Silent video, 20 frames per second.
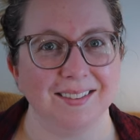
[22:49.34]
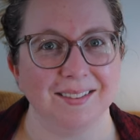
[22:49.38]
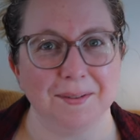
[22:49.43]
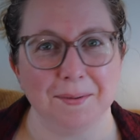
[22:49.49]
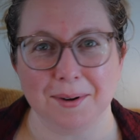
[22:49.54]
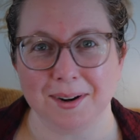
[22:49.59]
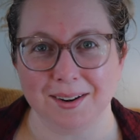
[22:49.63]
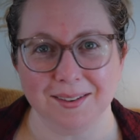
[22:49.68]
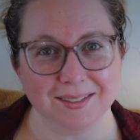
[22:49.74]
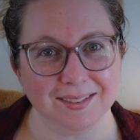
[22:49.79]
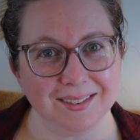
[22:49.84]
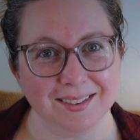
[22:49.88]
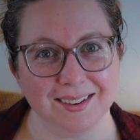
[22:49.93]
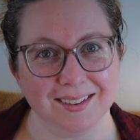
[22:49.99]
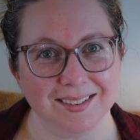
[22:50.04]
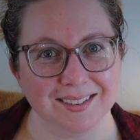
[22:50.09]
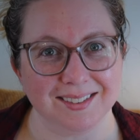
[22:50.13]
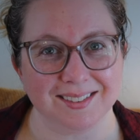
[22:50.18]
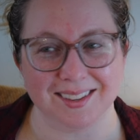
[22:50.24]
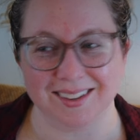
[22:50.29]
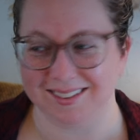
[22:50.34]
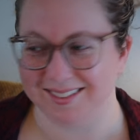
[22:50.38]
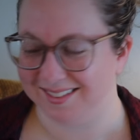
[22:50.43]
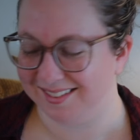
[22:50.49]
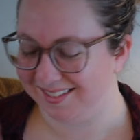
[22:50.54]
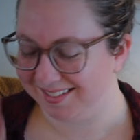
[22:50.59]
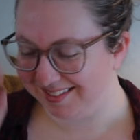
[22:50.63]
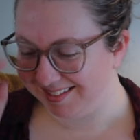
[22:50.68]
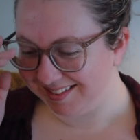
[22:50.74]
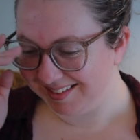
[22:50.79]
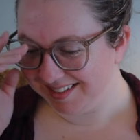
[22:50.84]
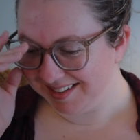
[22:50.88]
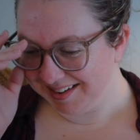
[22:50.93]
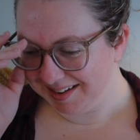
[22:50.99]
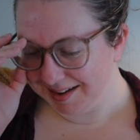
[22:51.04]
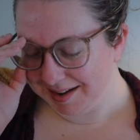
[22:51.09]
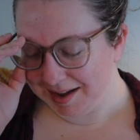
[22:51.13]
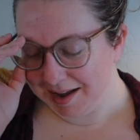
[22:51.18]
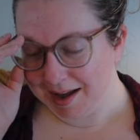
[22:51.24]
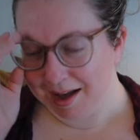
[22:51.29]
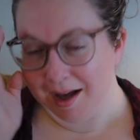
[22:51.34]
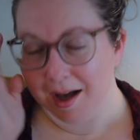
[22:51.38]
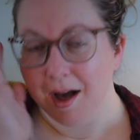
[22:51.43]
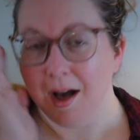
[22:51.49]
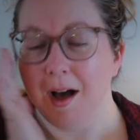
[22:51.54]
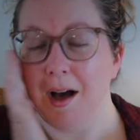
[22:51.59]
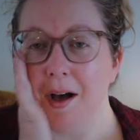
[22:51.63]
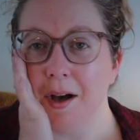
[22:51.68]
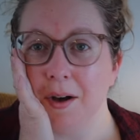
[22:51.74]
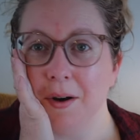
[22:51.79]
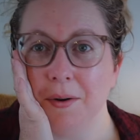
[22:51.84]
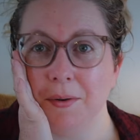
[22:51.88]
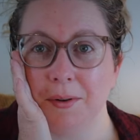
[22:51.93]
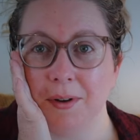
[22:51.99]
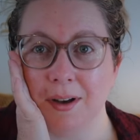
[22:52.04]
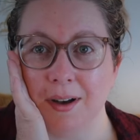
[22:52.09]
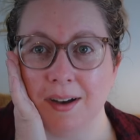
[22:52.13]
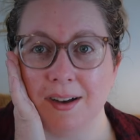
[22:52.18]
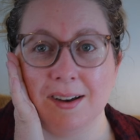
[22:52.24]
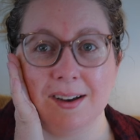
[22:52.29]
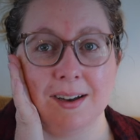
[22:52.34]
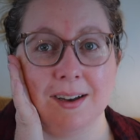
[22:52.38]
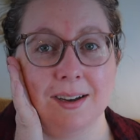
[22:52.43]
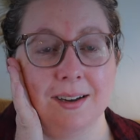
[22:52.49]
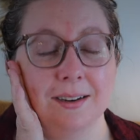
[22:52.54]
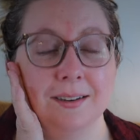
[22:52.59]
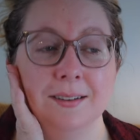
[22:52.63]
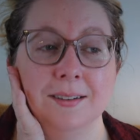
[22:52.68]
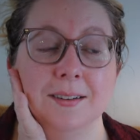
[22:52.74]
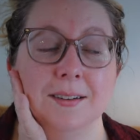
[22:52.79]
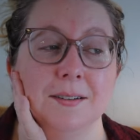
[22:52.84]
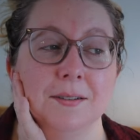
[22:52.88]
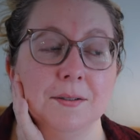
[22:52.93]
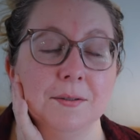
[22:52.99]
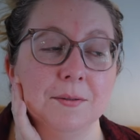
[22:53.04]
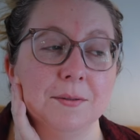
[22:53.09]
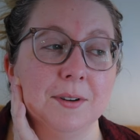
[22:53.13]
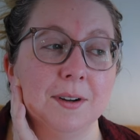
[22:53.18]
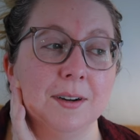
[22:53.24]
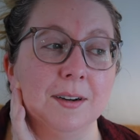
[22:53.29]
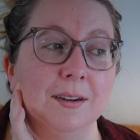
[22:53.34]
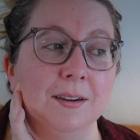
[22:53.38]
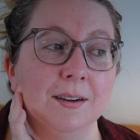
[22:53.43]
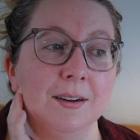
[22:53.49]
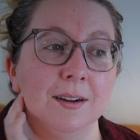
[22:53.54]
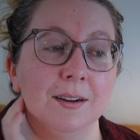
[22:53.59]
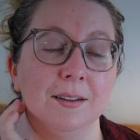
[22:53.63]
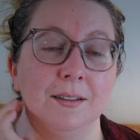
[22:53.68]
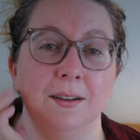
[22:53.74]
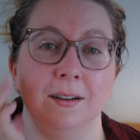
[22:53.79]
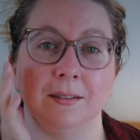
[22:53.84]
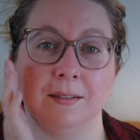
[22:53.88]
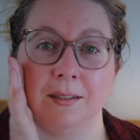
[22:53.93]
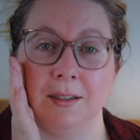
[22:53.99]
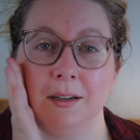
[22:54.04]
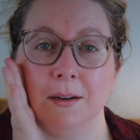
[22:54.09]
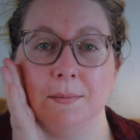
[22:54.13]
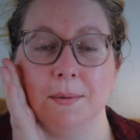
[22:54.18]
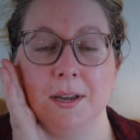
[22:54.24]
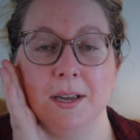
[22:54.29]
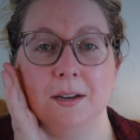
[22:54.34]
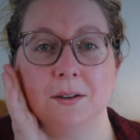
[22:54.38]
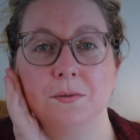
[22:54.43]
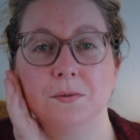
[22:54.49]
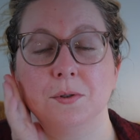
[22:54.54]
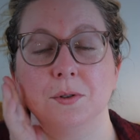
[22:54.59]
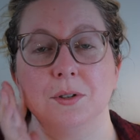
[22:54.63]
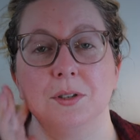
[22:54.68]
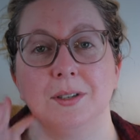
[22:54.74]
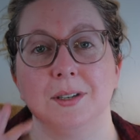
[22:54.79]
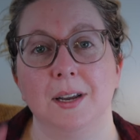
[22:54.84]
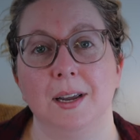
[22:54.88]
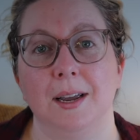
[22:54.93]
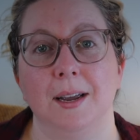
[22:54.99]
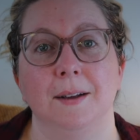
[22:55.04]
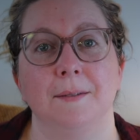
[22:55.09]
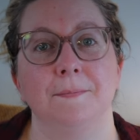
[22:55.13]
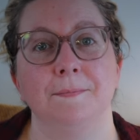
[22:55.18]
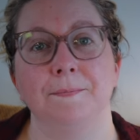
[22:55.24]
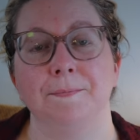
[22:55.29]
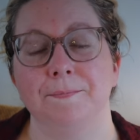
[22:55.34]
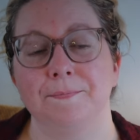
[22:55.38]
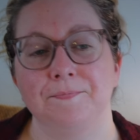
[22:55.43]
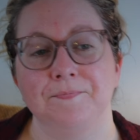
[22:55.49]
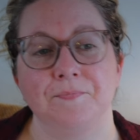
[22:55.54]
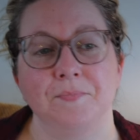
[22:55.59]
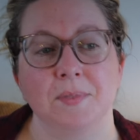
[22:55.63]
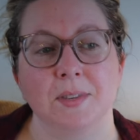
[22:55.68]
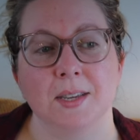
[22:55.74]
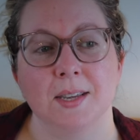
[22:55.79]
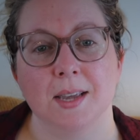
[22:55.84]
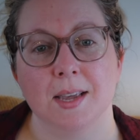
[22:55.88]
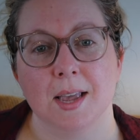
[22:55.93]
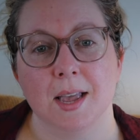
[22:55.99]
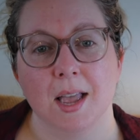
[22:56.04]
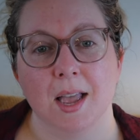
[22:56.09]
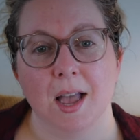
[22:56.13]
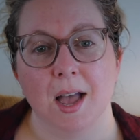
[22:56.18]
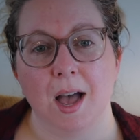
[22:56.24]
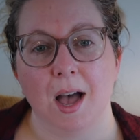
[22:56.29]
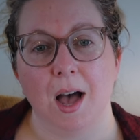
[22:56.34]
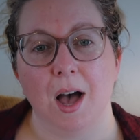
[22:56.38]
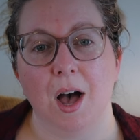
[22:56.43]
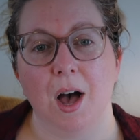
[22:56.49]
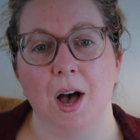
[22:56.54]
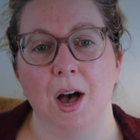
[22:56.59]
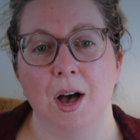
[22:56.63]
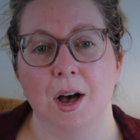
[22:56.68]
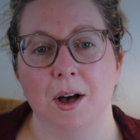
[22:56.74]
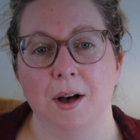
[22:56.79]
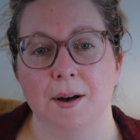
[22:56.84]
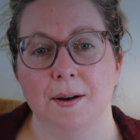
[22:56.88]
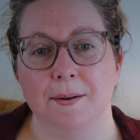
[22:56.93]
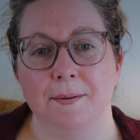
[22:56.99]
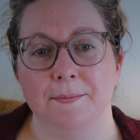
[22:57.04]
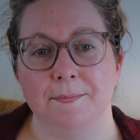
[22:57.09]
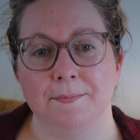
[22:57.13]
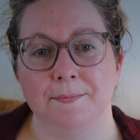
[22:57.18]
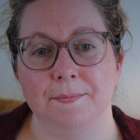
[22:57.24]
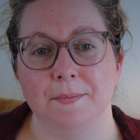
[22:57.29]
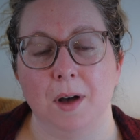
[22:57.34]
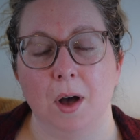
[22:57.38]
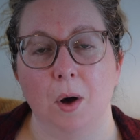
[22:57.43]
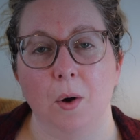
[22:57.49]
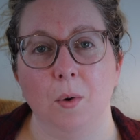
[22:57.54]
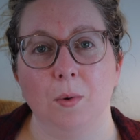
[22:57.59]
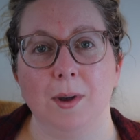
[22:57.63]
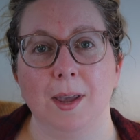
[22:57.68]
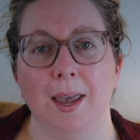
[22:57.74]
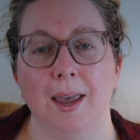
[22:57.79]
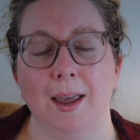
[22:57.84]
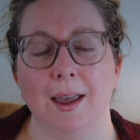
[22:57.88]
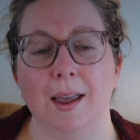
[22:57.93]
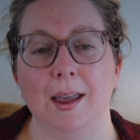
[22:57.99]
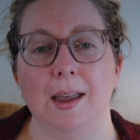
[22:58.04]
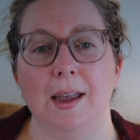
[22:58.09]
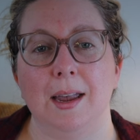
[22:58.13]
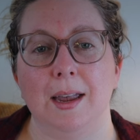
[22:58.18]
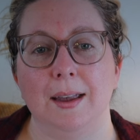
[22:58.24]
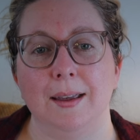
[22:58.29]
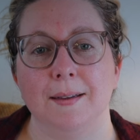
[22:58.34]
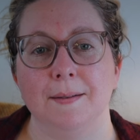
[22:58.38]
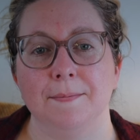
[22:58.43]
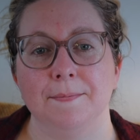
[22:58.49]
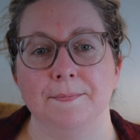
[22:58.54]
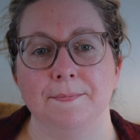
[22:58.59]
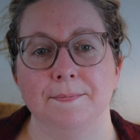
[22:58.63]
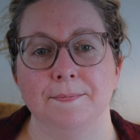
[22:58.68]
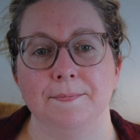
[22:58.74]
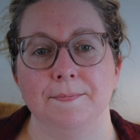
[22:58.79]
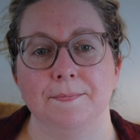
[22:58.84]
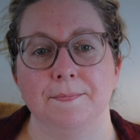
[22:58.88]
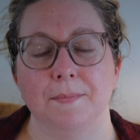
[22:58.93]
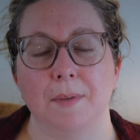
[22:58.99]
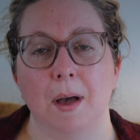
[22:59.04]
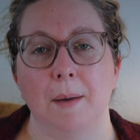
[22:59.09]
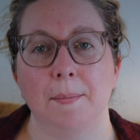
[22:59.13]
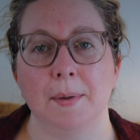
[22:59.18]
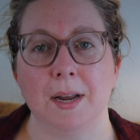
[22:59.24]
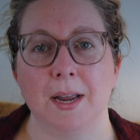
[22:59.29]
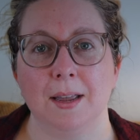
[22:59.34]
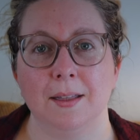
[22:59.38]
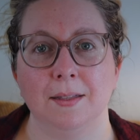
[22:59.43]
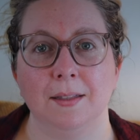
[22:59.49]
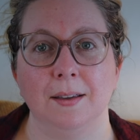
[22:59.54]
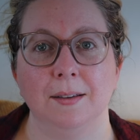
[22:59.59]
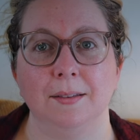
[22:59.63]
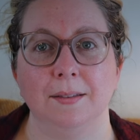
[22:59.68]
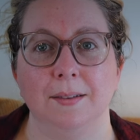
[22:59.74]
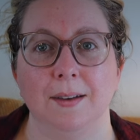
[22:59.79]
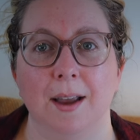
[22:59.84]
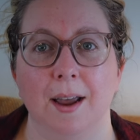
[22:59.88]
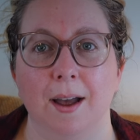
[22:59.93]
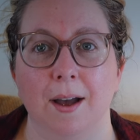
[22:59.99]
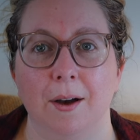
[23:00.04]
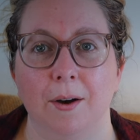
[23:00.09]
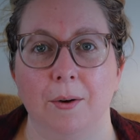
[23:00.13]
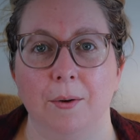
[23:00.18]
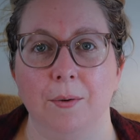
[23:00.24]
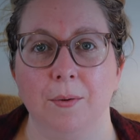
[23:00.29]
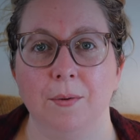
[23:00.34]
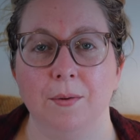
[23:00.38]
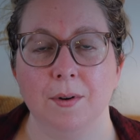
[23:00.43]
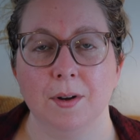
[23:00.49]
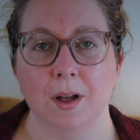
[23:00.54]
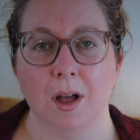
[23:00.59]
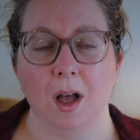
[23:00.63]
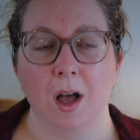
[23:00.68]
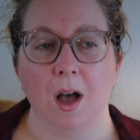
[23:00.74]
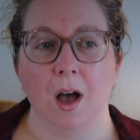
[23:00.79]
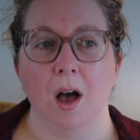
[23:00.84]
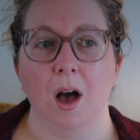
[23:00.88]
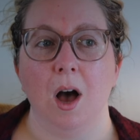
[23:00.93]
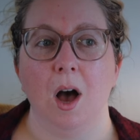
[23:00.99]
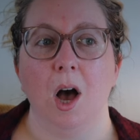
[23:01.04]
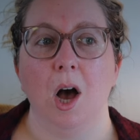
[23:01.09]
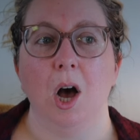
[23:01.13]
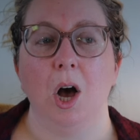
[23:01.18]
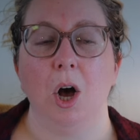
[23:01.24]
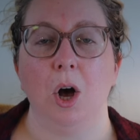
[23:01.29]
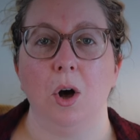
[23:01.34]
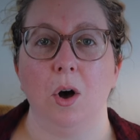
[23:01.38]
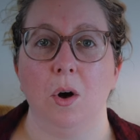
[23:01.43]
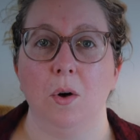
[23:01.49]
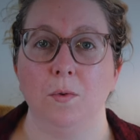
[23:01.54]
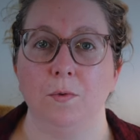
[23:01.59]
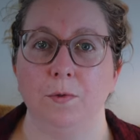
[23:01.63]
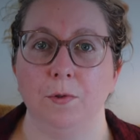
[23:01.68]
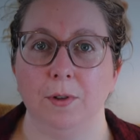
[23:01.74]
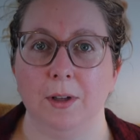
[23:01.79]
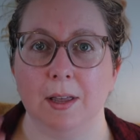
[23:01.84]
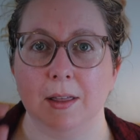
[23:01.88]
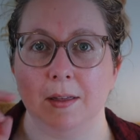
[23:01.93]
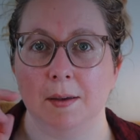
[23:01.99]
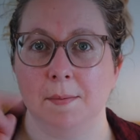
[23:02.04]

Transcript: What is this? Oh, God. That's gonna be interesting. Okay. I'm gonna end this now. Hopefully